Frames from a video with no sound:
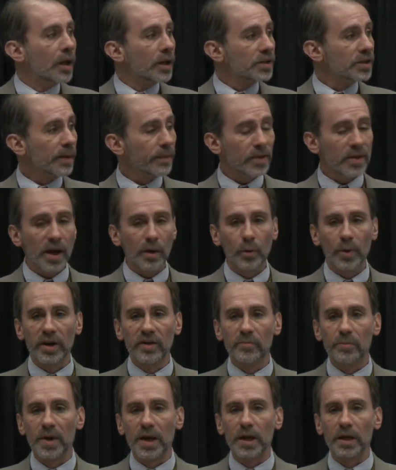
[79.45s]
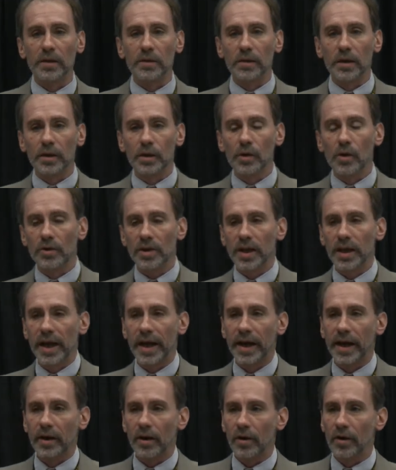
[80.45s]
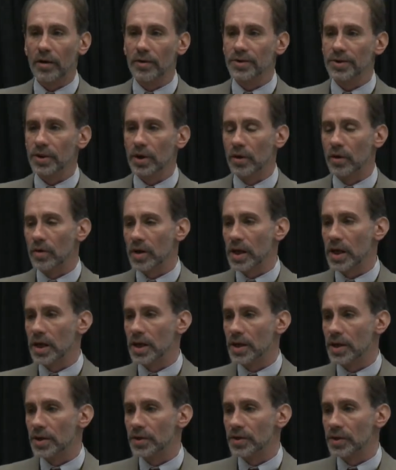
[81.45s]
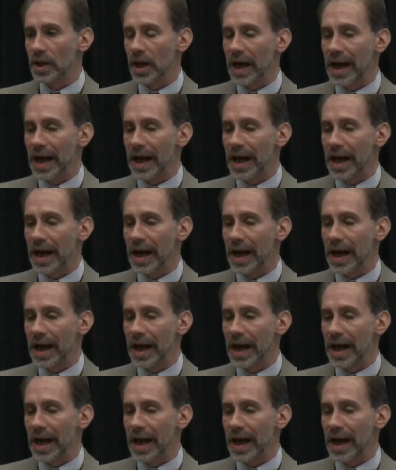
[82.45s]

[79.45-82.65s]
Something that we've been looking at also is